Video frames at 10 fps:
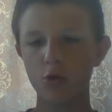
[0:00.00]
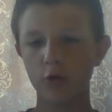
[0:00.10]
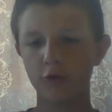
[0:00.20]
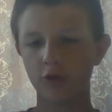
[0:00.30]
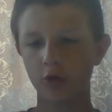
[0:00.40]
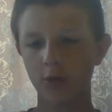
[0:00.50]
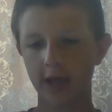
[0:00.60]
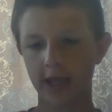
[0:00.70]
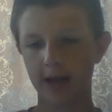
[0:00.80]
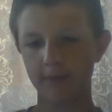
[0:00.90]
moved to
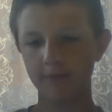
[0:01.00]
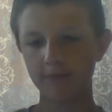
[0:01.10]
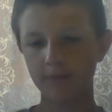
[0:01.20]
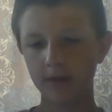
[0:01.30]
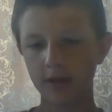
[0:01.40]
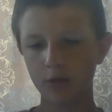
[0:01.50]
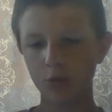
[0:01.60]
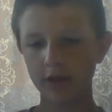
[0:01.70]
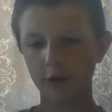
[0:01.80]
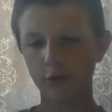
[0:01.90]
a
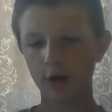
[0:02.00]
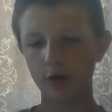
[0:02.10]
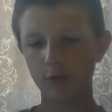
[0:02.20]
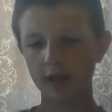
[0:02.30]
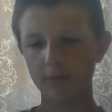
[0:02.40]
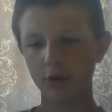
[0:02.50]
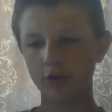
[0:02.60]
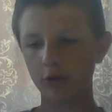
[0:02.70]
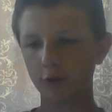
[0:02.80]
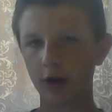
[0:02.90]
when they built
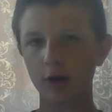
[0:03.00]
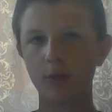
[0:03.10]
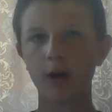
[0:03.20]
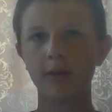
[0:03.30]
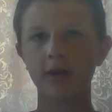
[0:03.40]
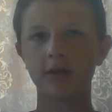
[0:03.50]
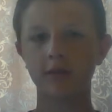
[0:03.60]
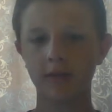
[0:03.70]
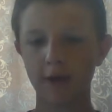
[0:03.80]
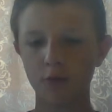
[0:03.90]
a new fire department,
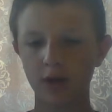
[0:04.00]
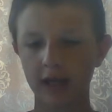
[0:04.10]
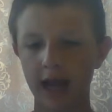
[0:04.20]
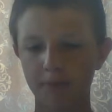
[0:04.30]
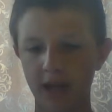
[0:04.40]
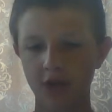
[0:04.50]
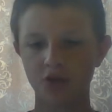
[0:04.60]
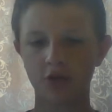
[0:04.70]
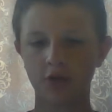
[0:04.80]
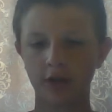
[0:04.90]
everyone got
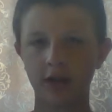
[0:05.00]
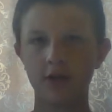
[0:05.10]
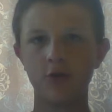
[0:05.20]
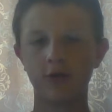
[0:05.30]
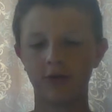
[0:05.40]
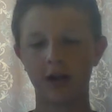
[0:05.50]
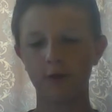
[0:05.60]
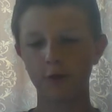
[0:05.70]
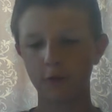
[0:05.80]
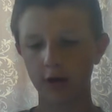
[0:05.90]
pagers, so they didn't use the
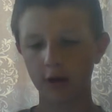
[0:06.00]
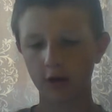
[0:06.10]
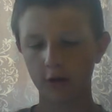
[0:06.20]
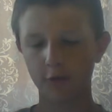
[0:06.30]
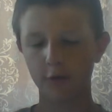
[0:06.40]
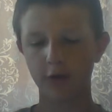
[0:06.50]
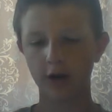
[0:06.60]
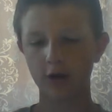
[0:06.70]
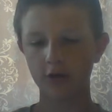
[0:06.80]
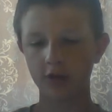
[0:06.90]
siren for
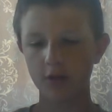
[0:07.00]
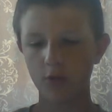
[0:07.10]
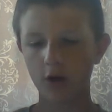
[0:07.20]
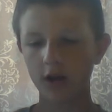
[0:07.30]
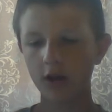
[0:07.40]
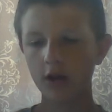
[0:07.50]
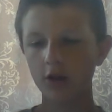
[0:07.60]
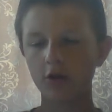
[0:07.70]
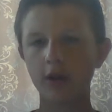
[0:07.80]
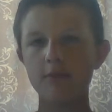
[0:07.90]
fire calls anymore.
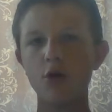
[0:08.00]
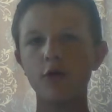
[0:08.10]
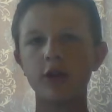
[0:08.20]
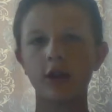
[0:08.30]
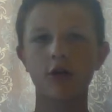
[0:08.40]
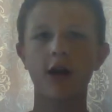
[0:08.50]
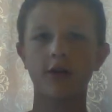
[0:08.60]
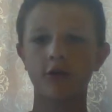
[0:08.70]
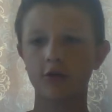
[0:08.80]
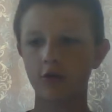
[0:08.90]
So they moved it
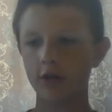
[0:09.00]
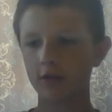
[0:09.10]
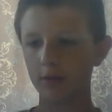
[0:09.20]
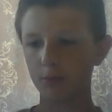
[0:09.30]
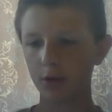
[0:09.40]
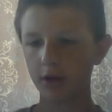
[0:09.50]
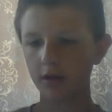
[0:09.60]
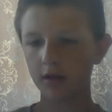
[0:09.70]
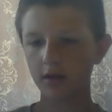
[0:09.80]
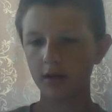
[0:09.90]
across the street simply,
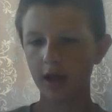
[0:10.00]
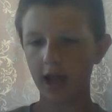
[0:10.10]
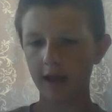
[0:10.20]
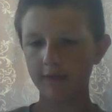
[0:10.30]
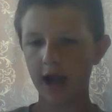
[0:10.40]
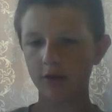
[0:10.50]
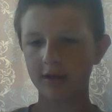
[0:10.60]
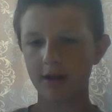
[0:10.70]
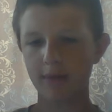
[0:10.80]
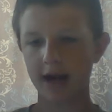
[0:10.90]
and now
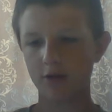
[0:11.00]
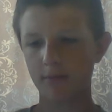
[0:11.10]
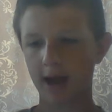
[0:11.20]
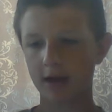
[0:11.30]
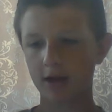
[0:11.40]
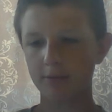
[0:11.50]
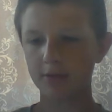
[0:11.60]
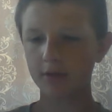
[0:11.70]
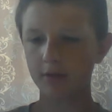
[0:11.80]
it's on battery backup.